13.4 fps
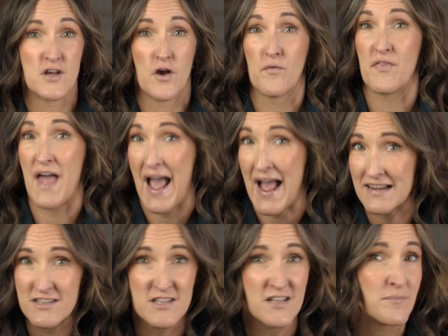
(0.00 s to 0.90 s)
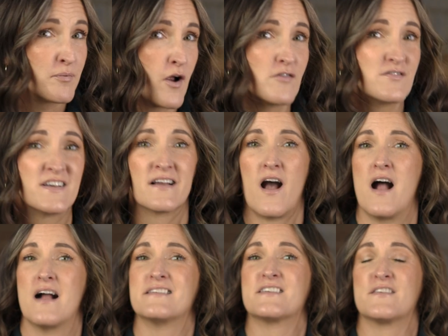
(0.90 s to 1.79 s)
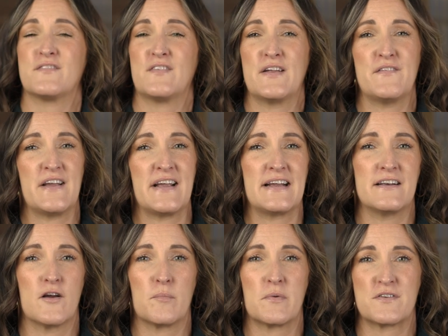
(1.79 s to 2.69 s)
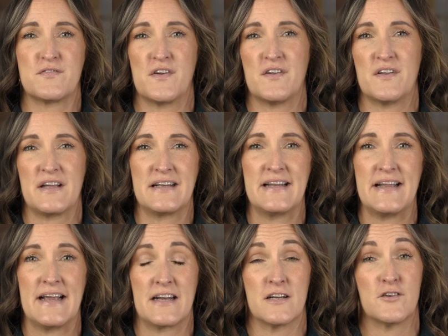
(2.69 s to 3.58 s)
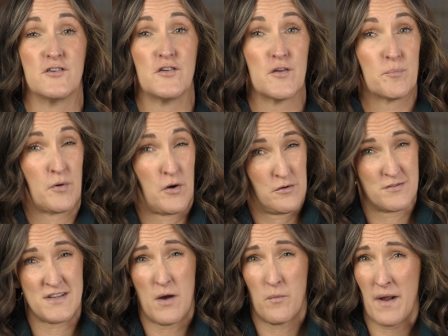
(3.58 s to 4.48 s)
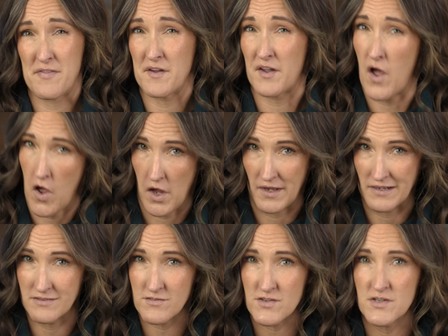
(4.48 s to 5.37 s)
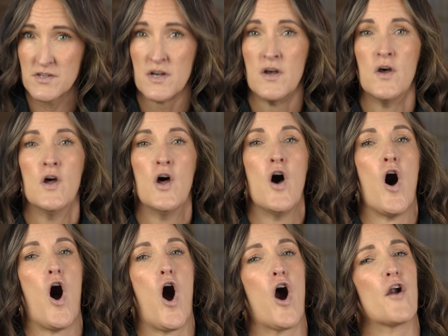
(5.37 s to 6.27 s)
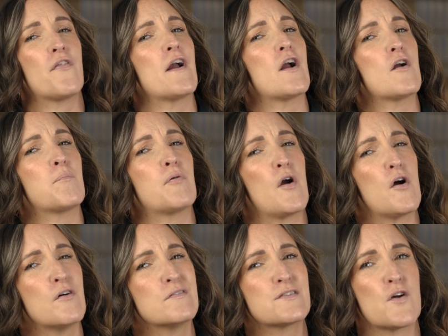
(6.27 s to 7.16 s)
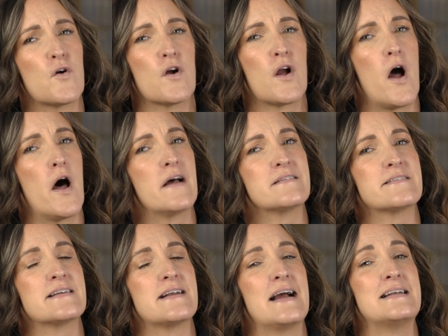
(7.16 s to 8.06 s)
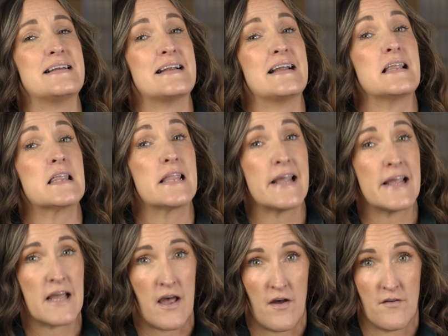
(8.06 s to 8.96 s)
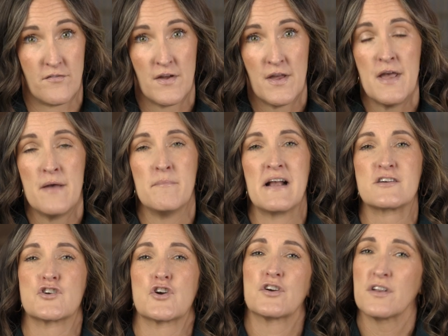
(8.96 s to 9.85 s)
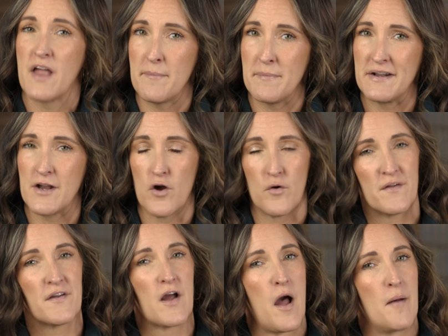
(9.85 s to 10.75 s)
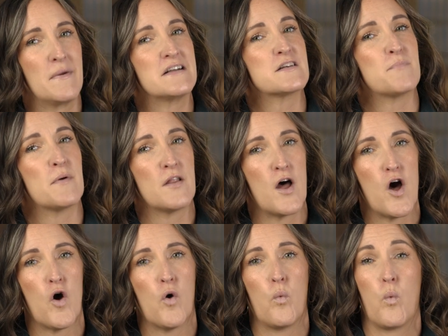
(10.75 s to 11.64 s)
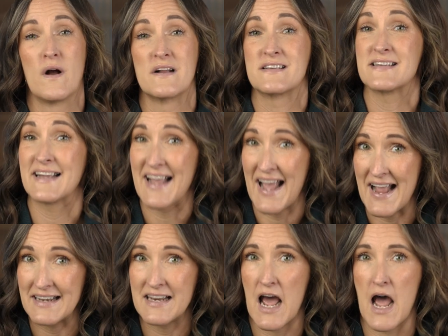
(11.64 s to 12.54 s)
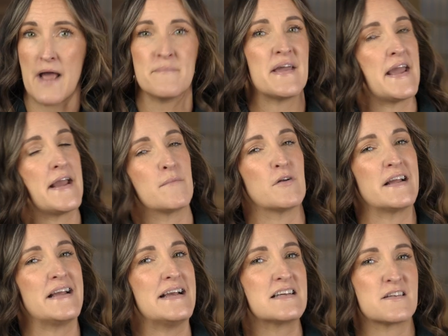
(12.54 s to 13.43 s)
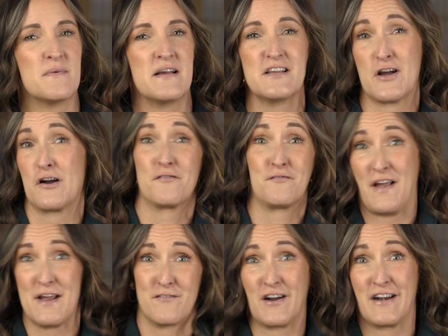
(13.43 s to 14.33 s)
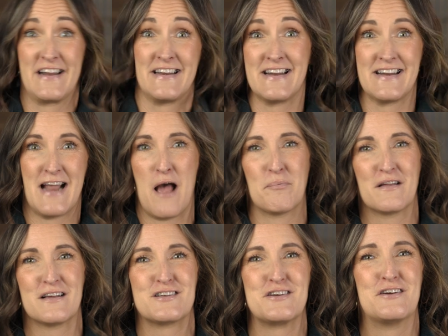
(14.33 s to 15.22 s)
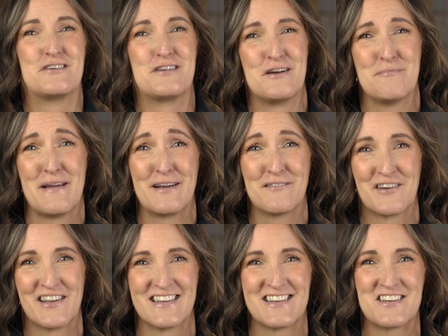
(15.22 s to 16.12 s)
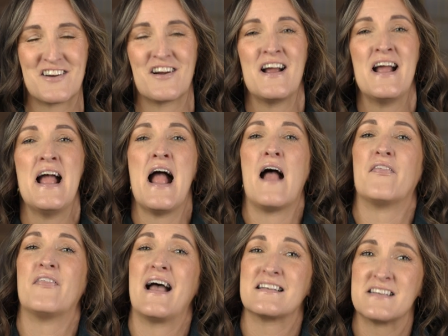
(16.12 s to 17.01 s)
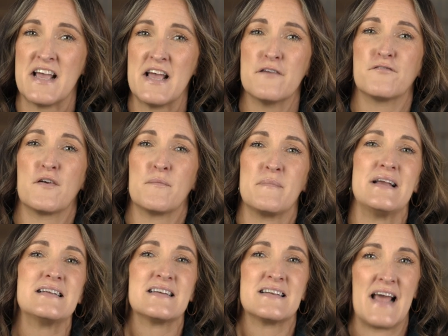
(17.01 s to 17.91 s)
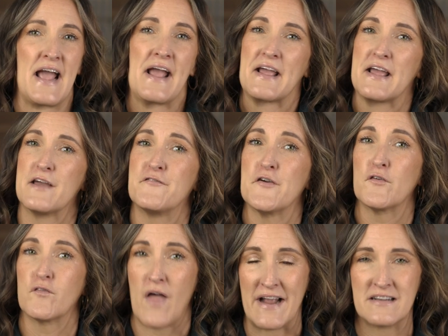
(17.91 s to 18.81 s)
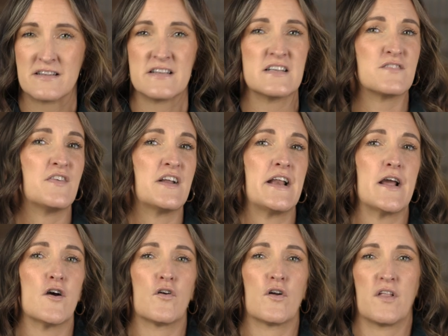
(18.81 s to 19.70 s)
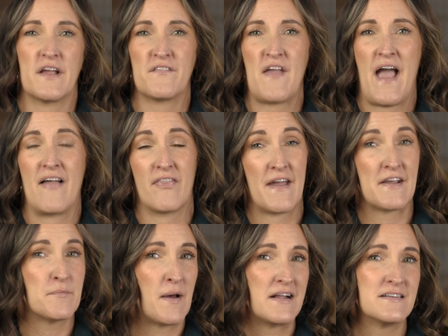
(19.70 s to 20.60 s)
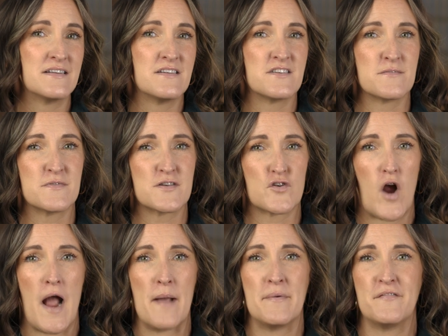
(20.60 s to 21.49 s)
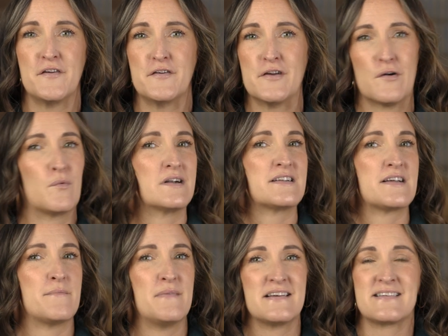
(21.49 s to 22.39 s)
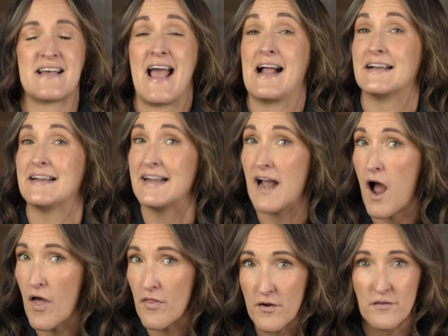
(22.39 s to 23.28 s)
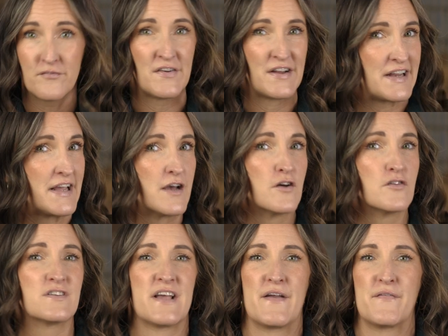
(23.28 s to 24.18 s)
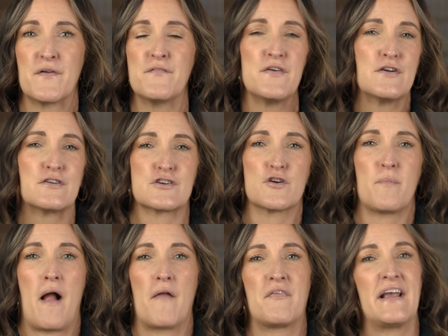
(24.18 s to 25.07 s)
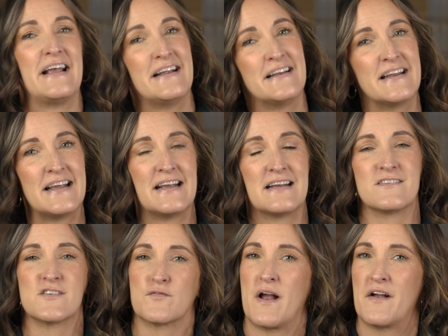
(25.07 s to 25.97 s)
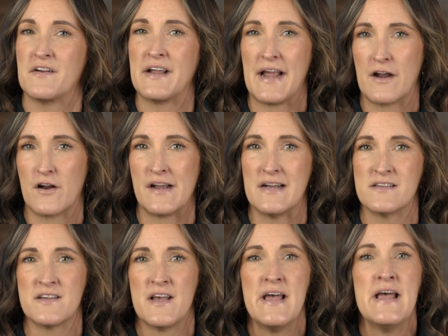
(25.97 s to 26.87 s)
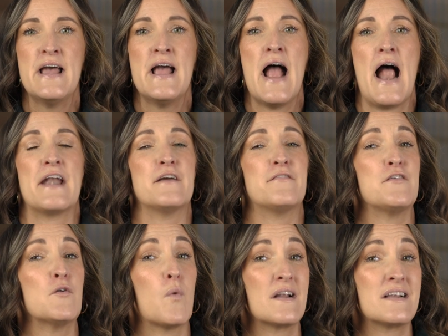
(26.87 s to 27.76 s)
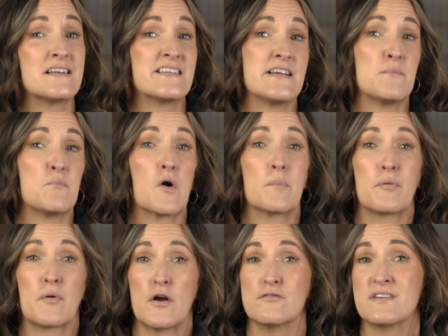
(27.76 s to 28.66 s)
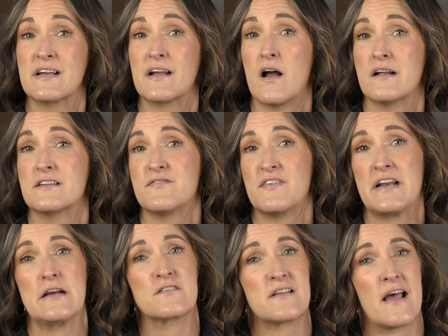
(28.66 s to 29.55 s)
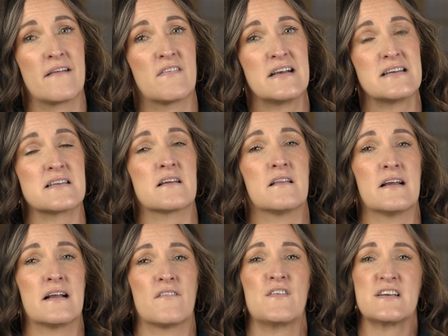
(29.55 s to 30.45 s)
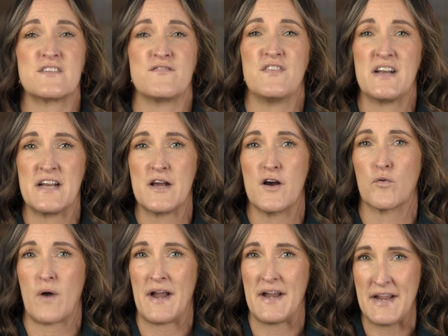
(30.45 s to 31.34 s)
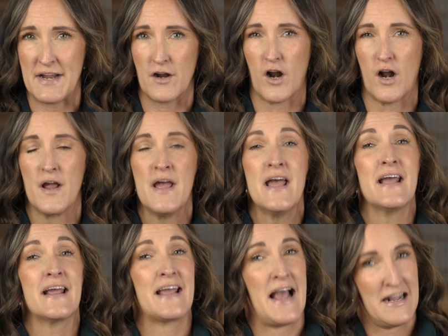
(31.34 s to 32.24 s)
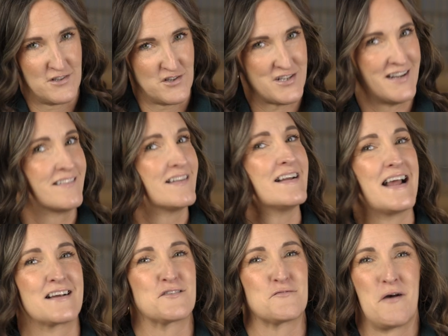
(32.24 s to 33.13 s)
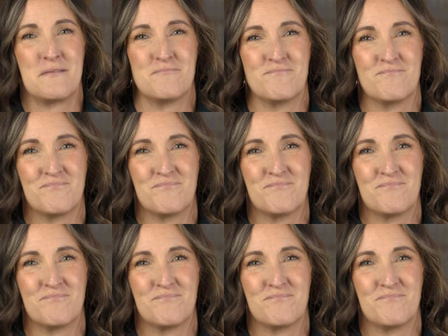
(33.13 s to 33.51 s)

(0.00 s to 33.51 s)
so that's the pros and cons of living in Noblesville, Indiana. Do the pros outweigh the cons? Are there pros or cons that I didn't think of? Make sure to let me know in the comments below. Once again, I'm Cameron Geesaman, your favorite Indianapolis YouTubing realtor, and that's it from me today. If you liked this video, click that like button and subscribe if you don't want to miss any other videos in the future about the Indy and surrounding areas. And if you want to see more pros and cons videos like this, click this video right here. Catch you in the next one.